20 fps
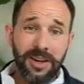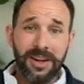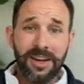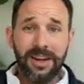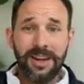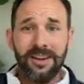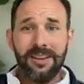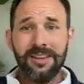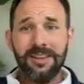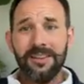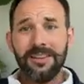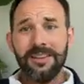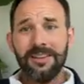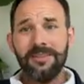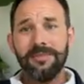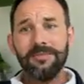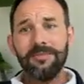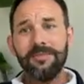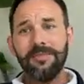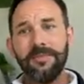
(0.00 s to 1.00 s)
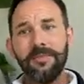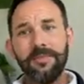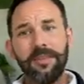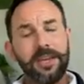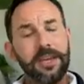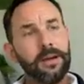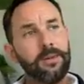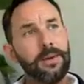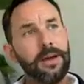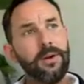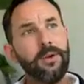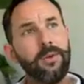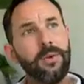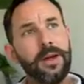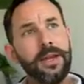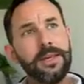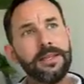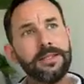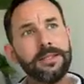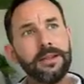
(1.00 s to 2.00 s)
I'm going to think about
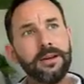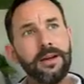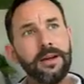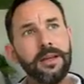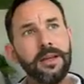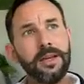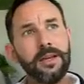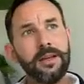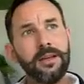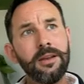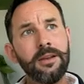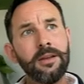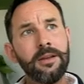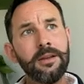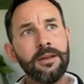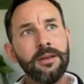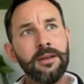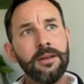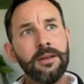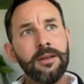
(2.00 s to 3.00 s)
ways that I can